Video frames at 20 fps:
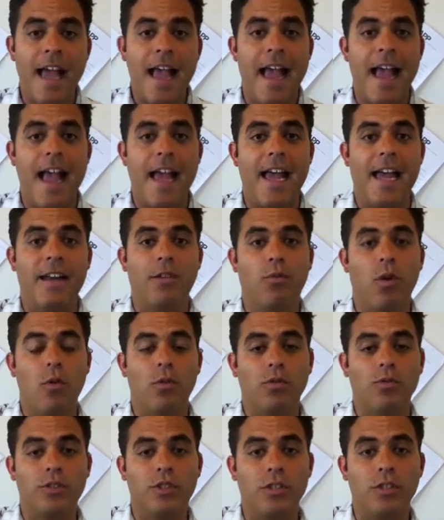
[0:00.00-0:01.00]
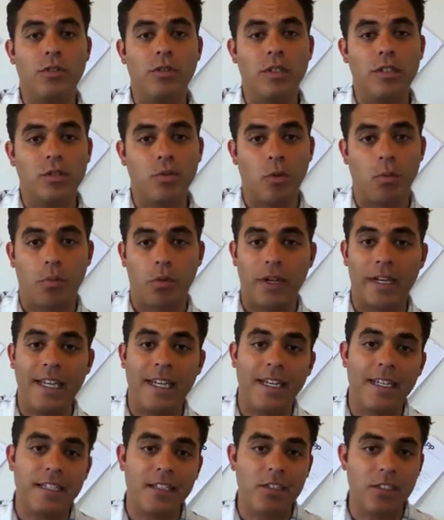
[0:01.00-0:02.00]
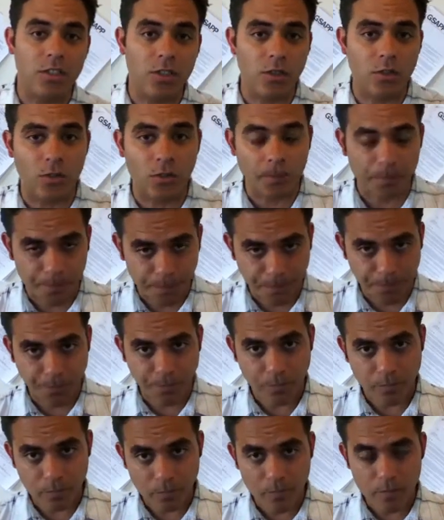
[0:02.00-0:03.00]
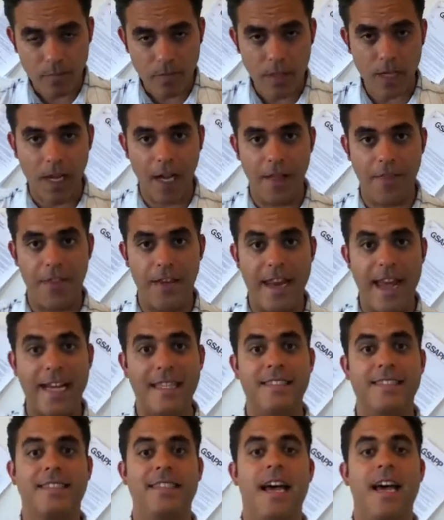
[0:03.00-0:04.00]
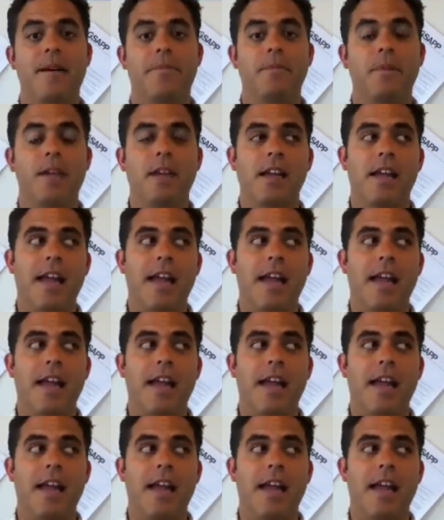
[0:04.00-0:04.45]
And what we'll do is we'll bring it into the next step.